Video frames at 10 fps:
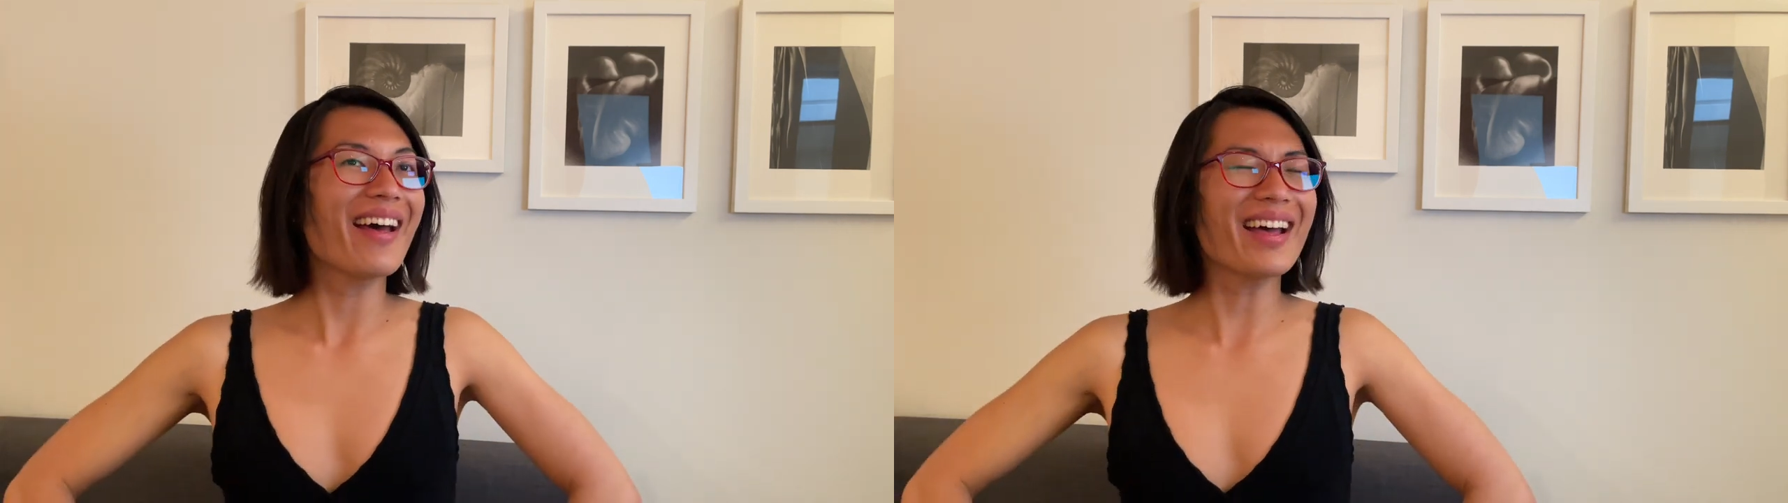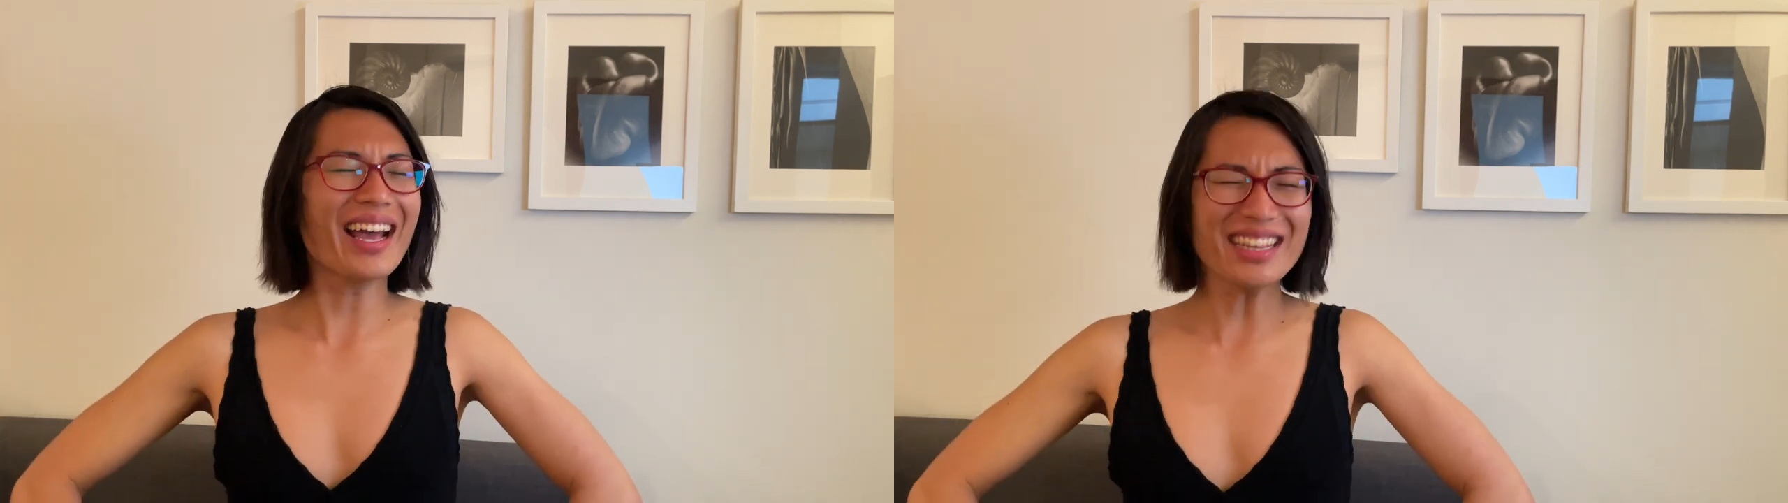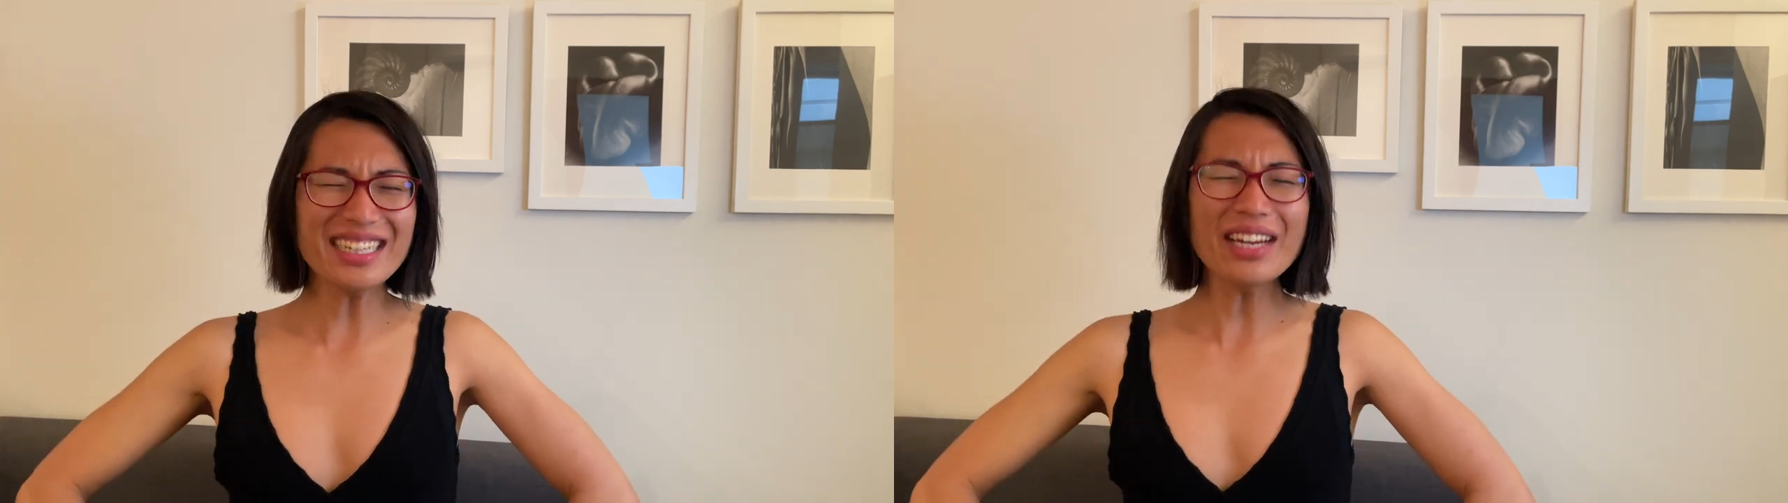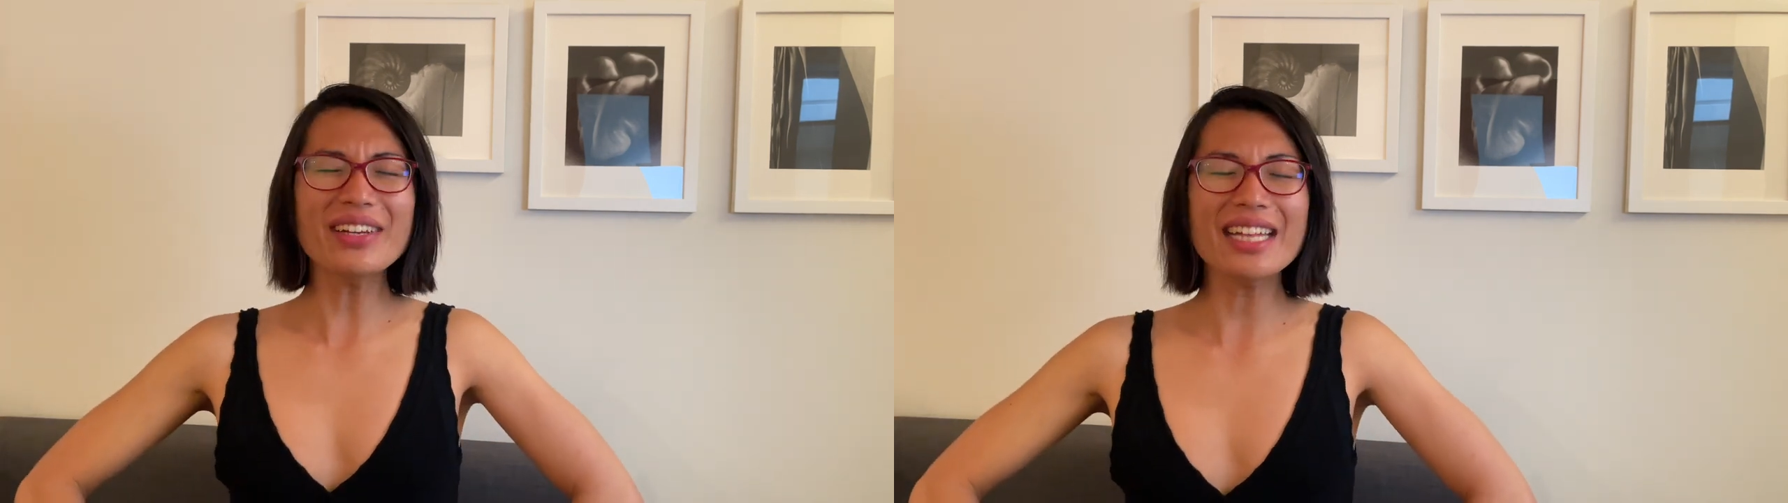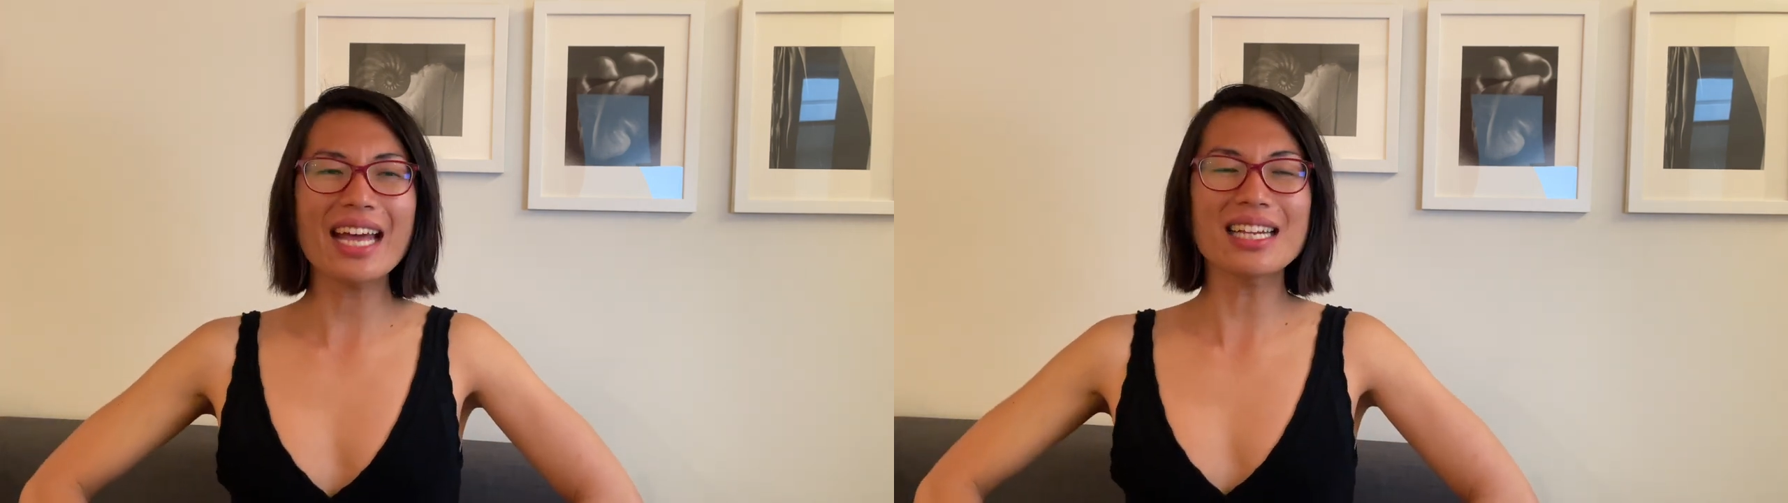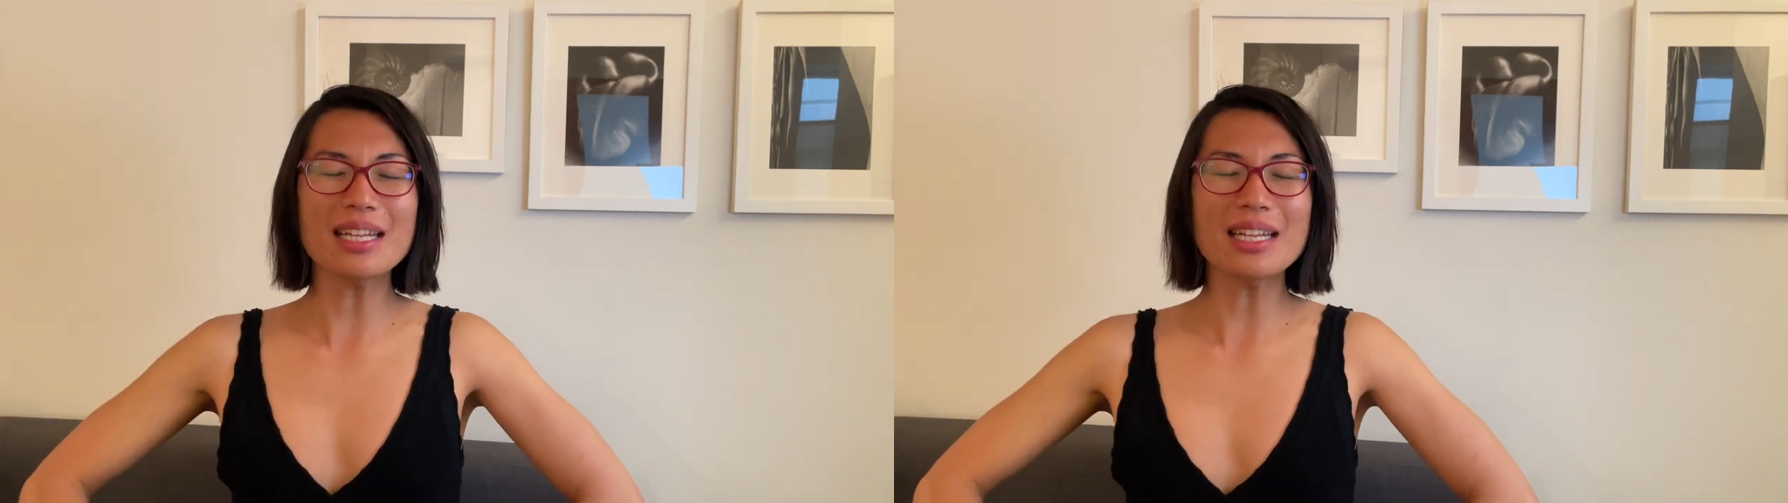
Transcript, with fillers: I think I really had an